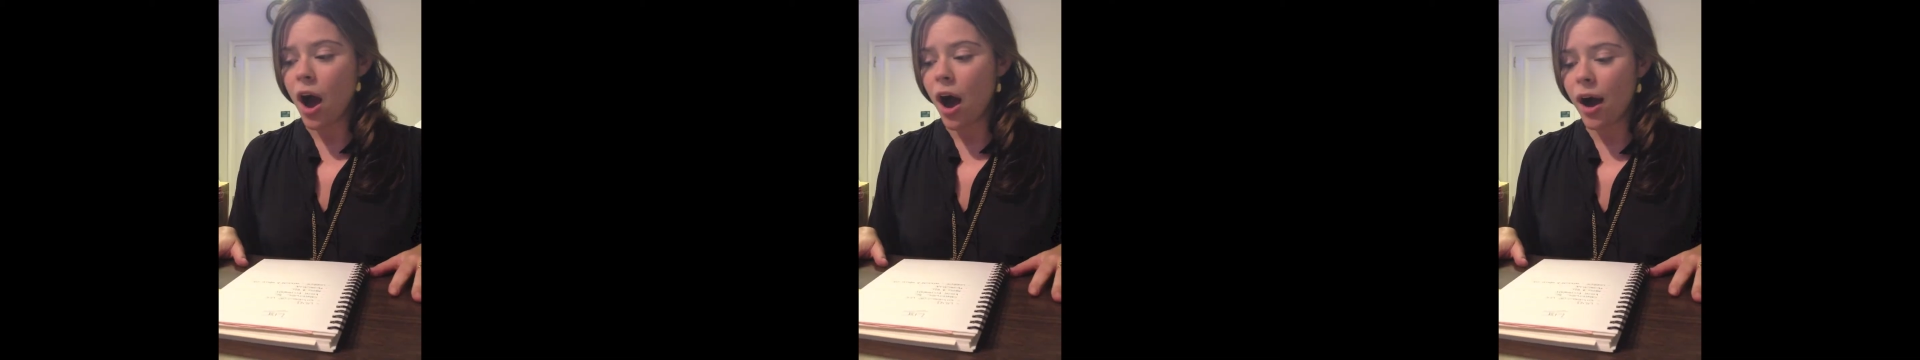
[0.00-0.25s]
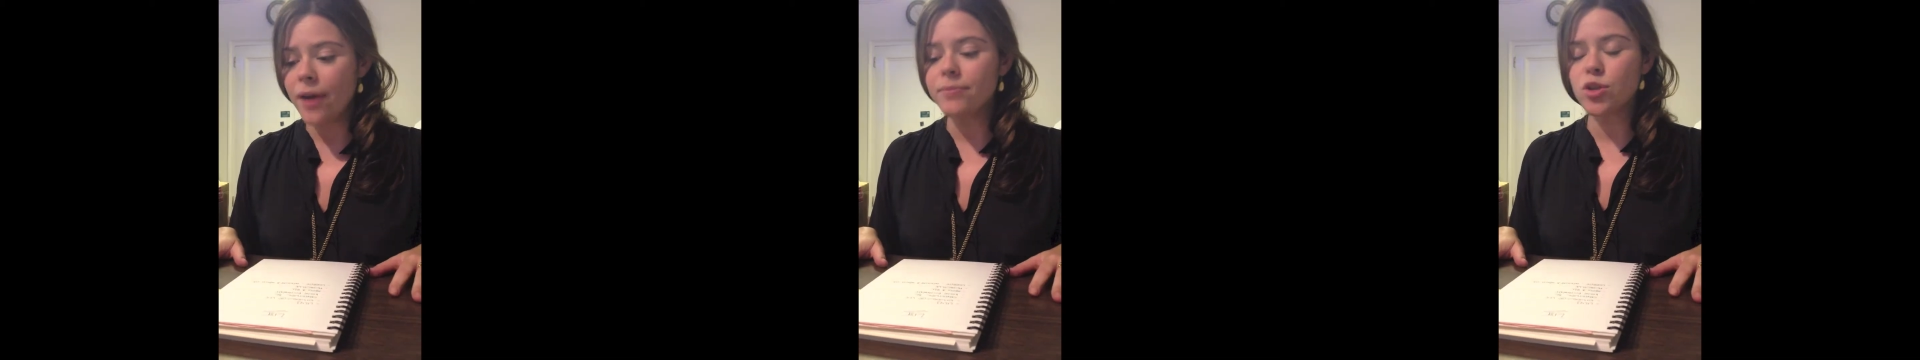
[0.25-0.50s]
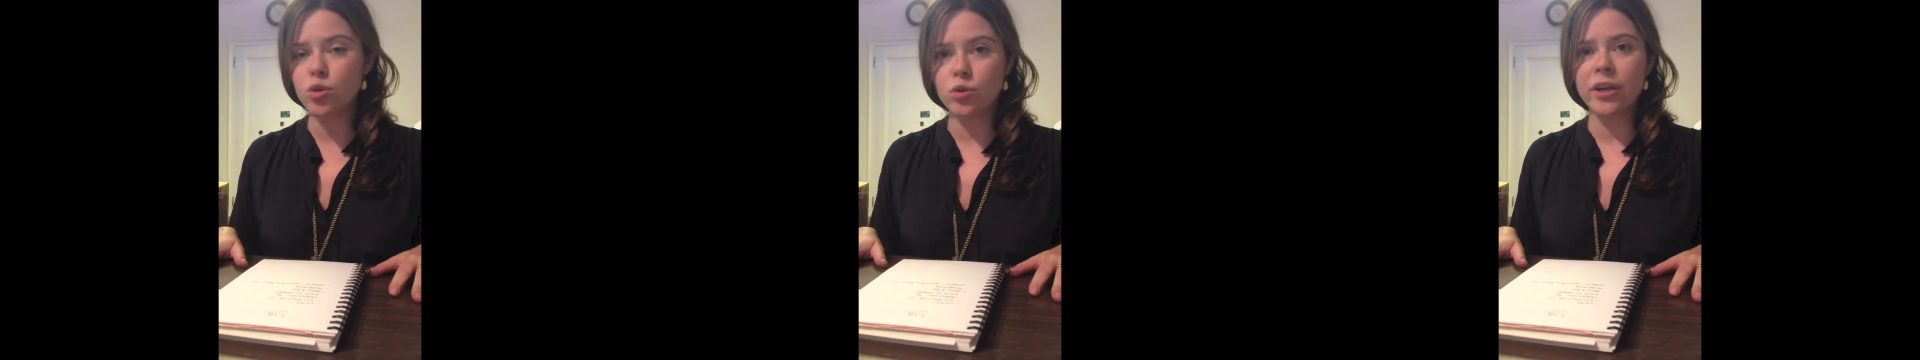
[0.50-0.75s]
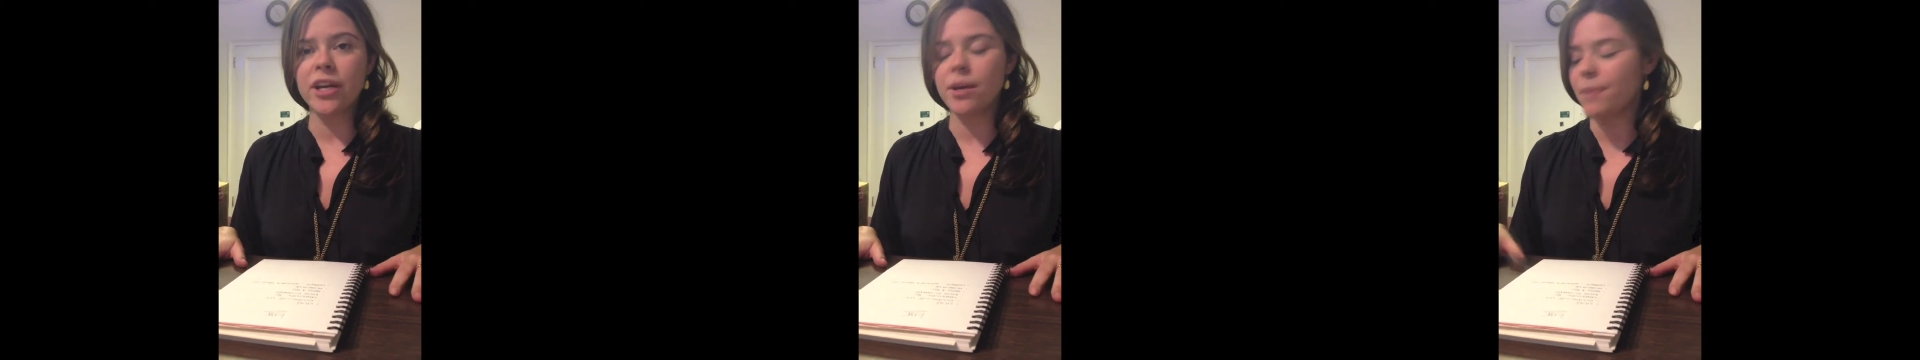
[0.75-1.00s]
I'm
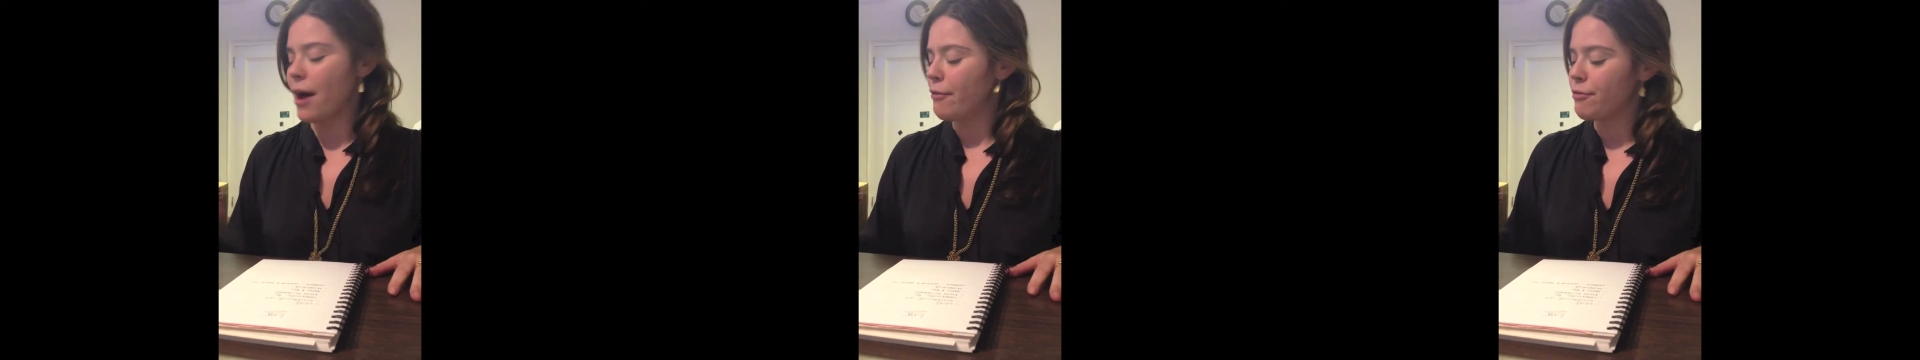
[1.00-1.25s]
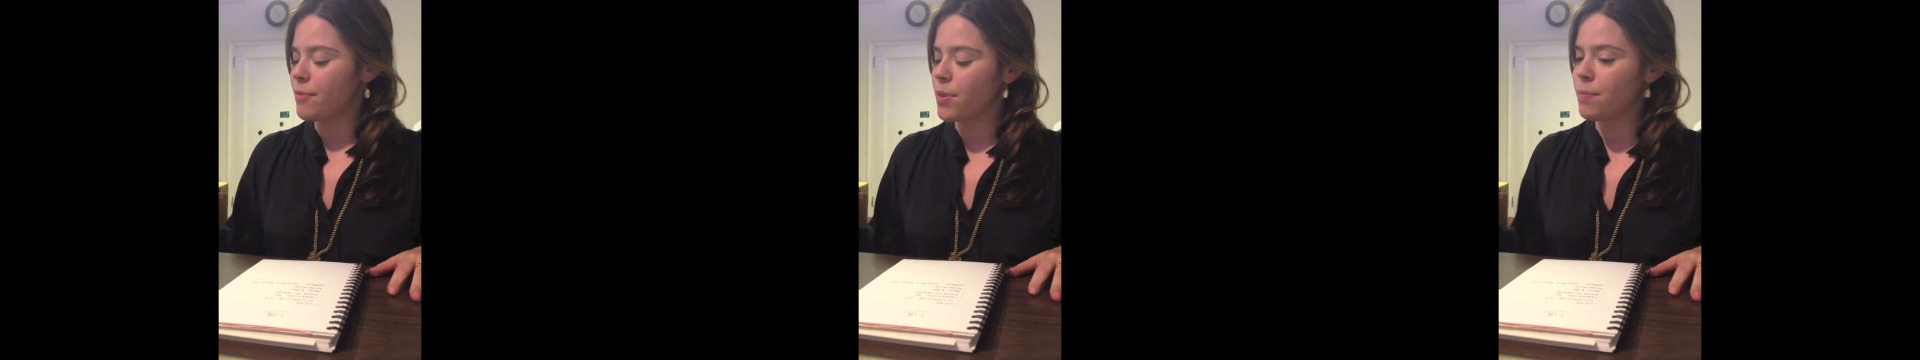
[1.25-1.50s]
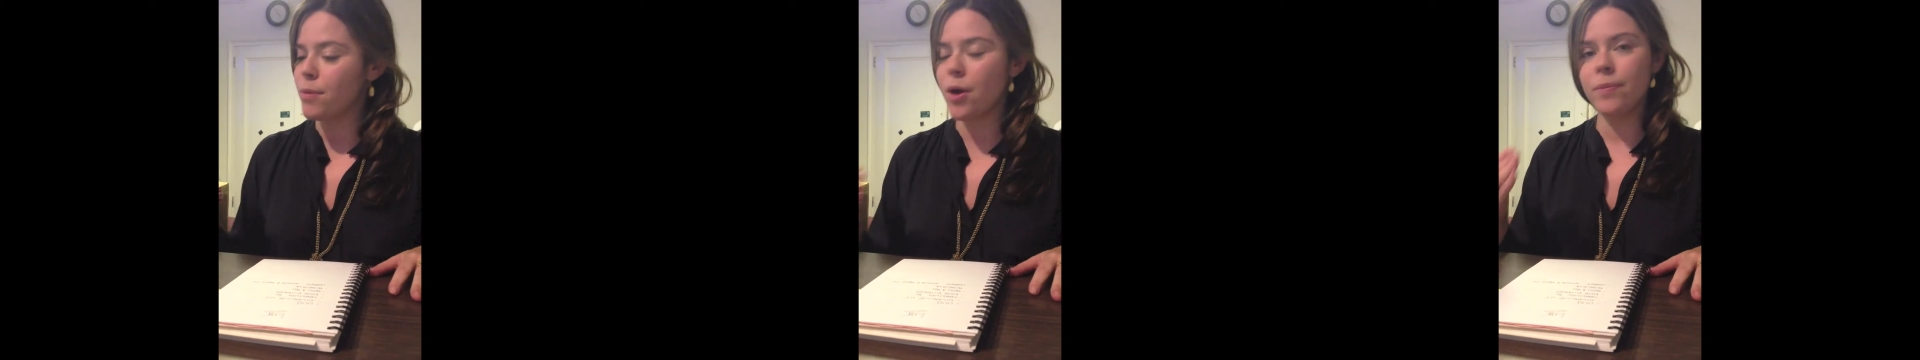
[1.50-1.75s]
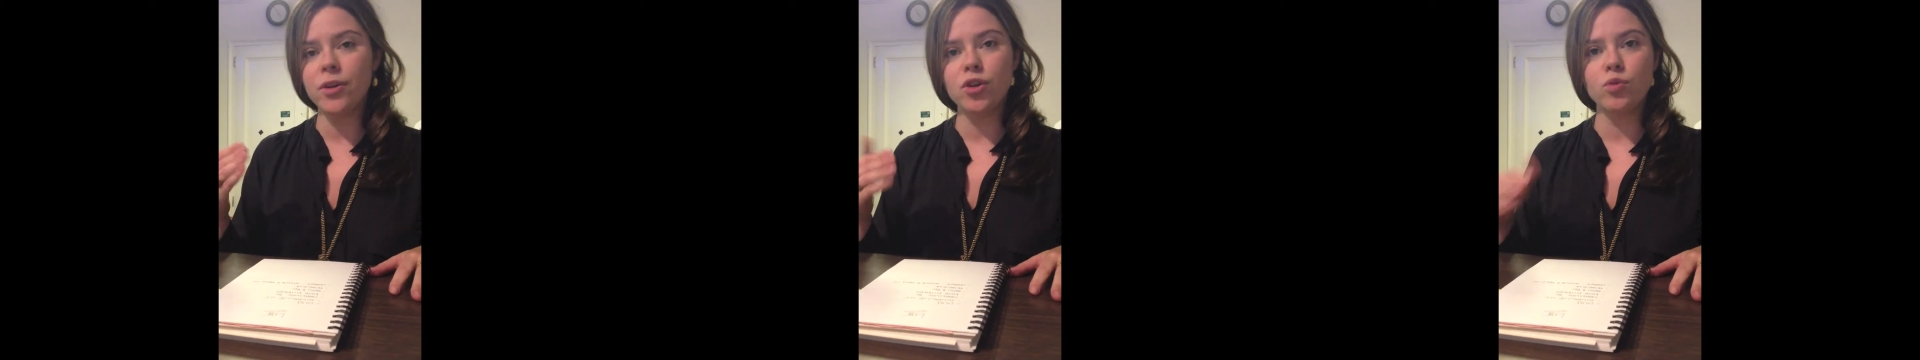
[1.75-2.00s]
talking about from the
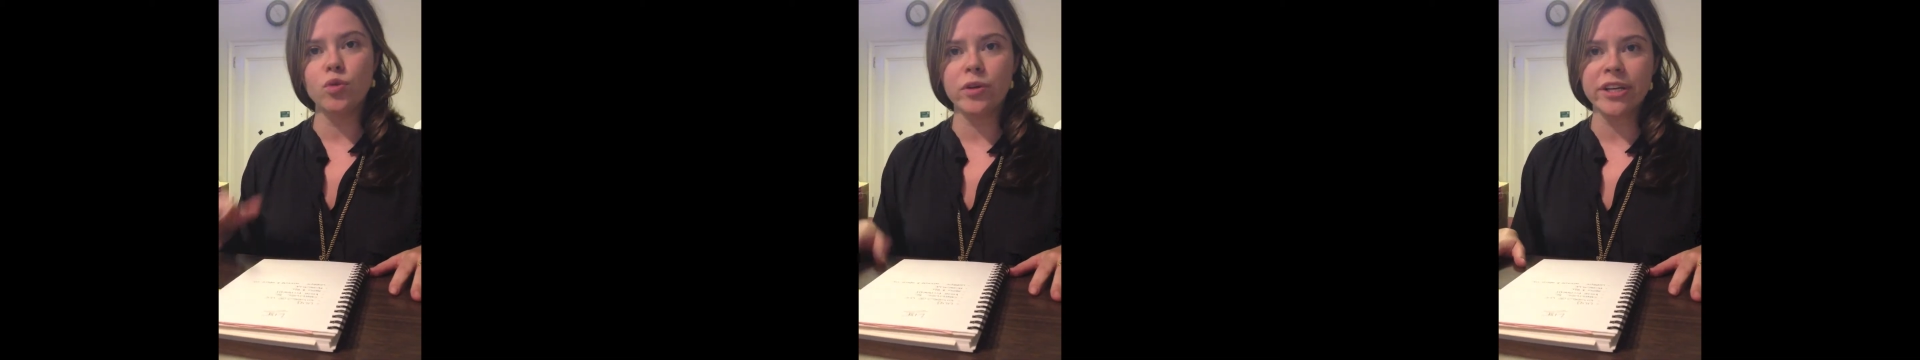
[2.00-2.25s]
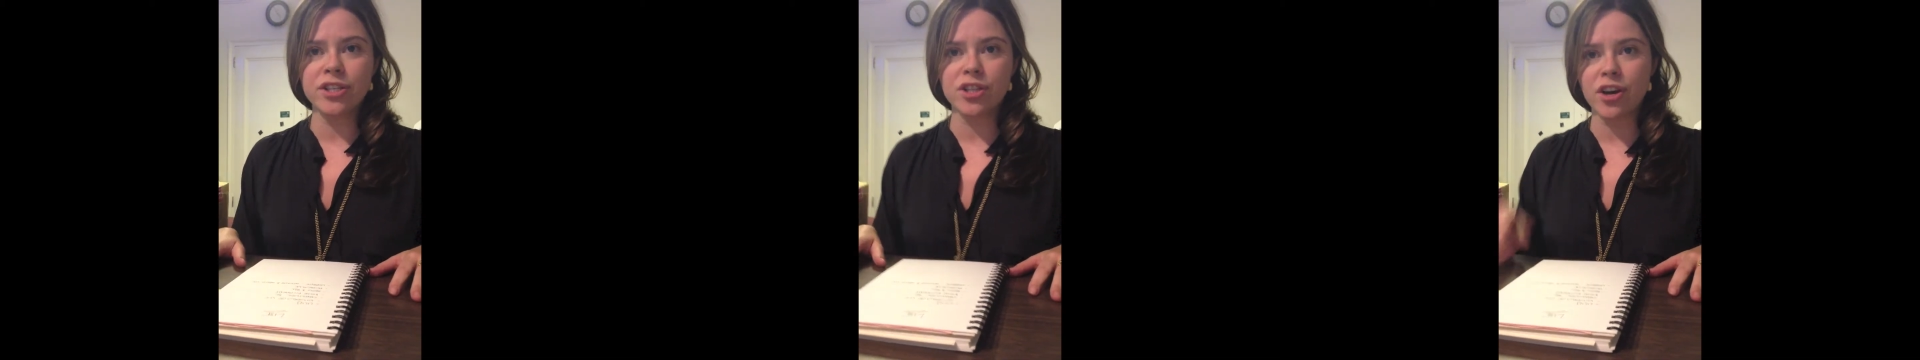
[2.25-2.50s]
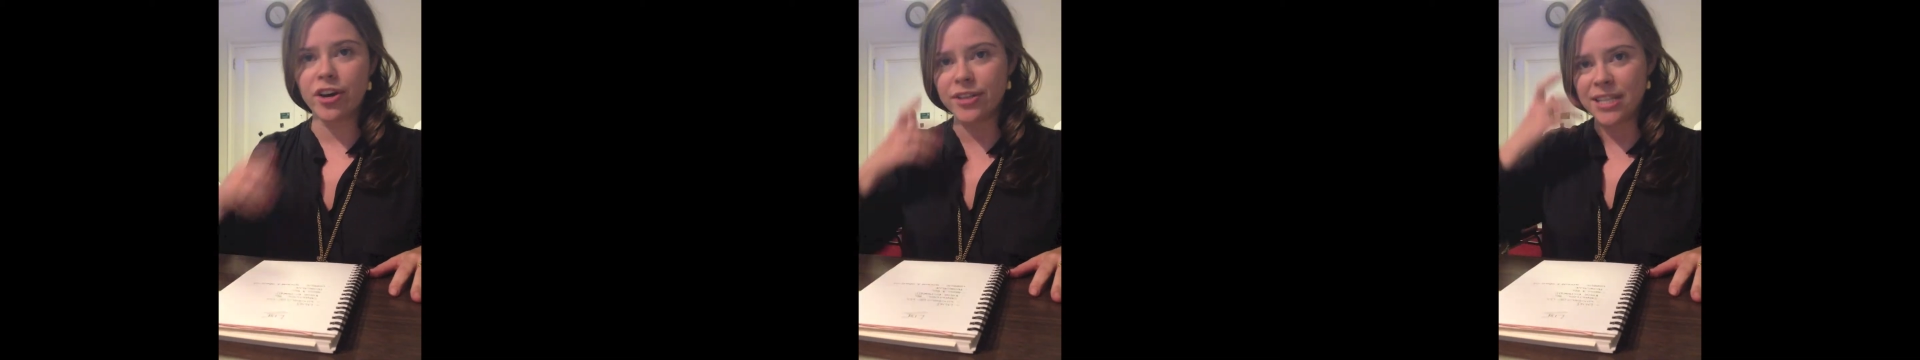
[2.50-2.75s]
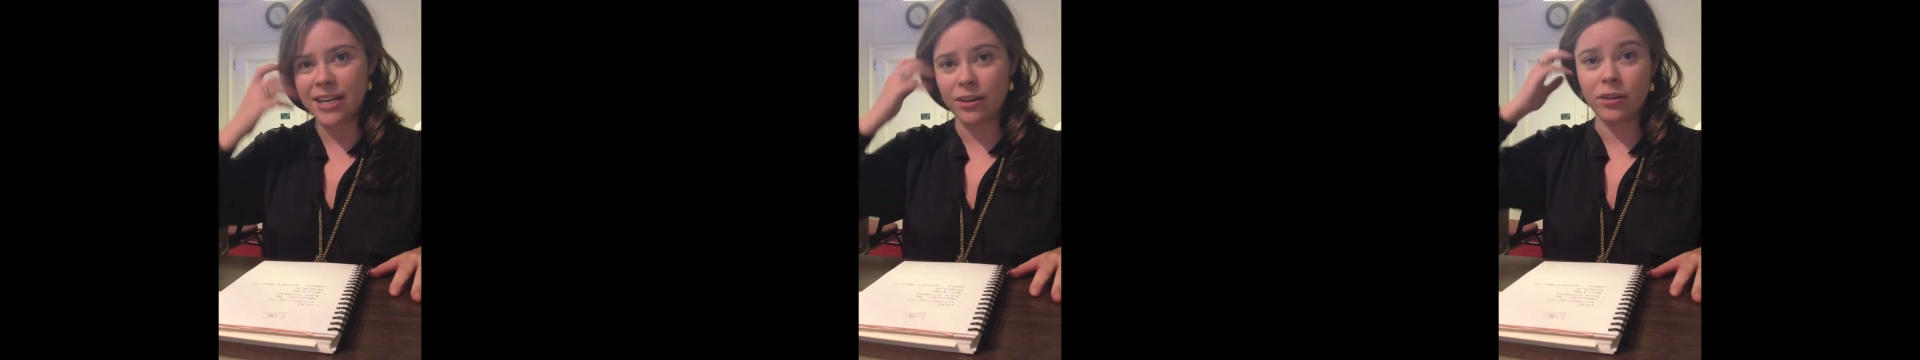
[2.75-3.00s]
moment you walk into the
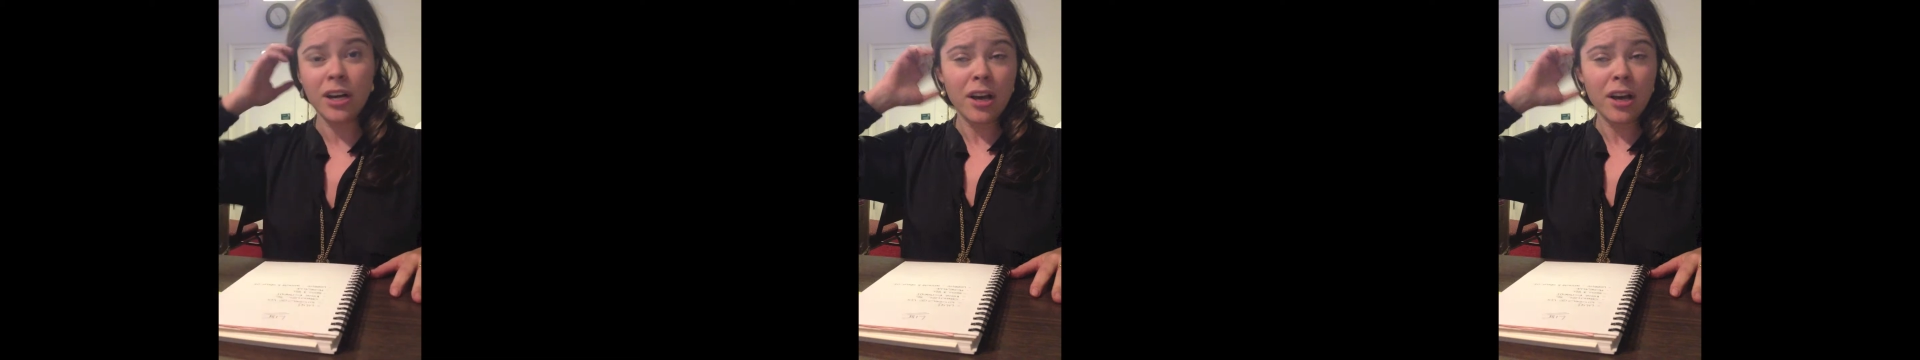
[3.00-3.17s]
hotel,